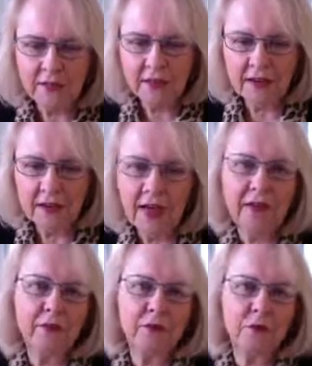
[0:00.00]
that
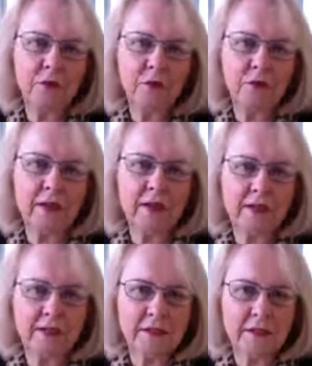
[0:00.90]
others will make
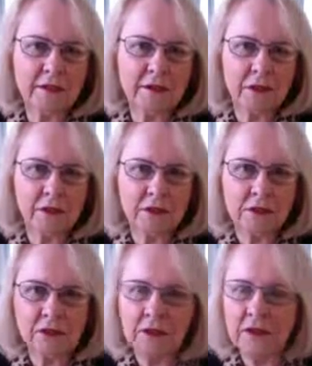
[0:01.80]
us their heroes
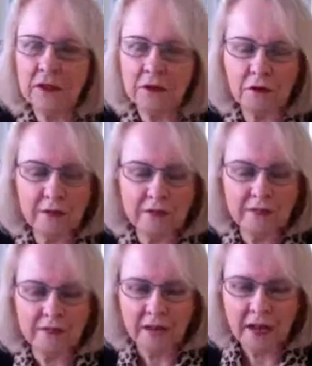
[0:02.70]
or their
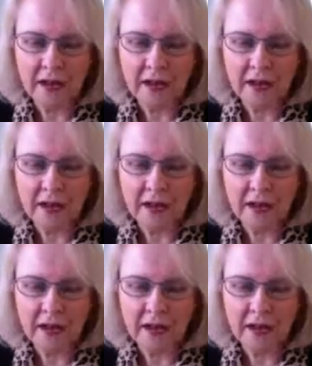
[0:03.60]
heroines.